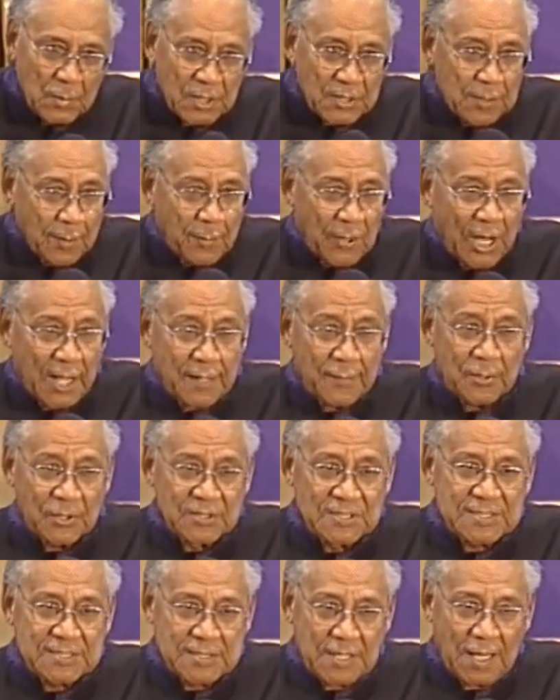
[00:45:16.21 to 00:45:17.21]
The Bible
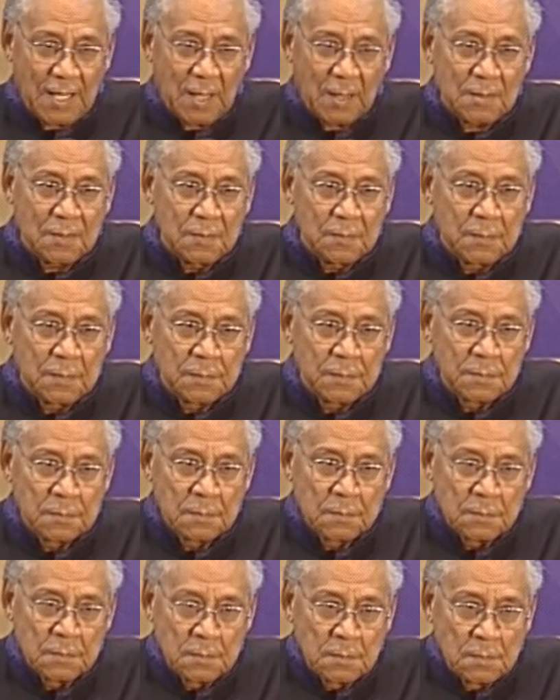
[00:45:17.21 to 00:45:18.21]
said
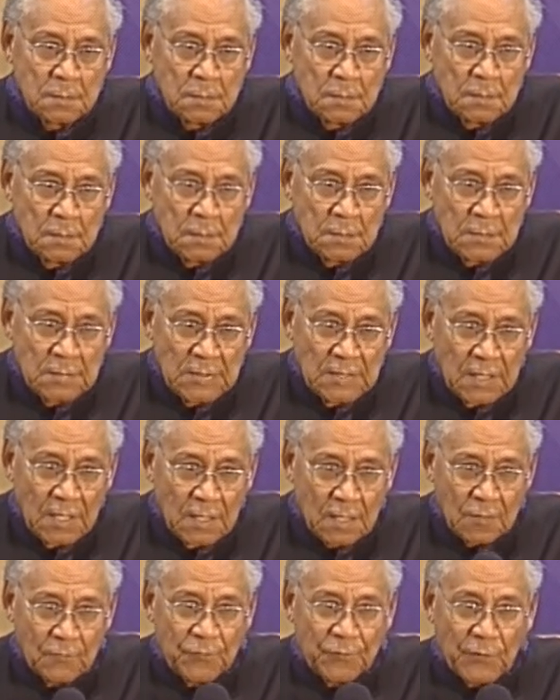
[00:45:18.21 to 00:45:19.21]

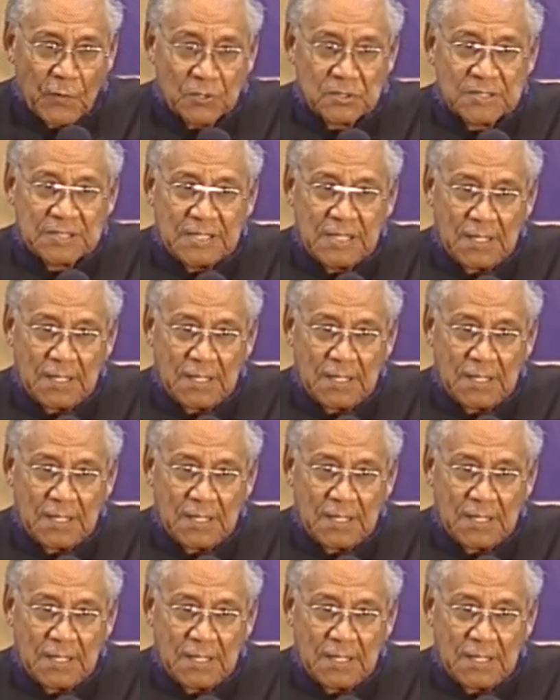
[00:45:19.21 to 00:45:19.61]
in First